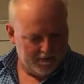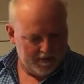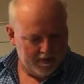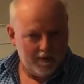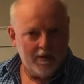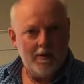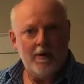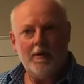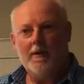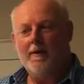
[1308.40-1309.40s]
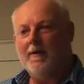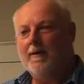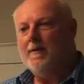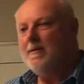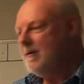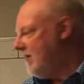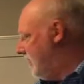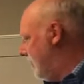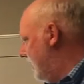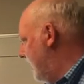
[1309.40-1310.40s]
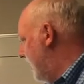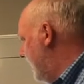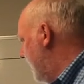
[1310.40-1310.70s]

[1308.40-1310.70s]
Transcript: David, before you move on, can you explain the springs?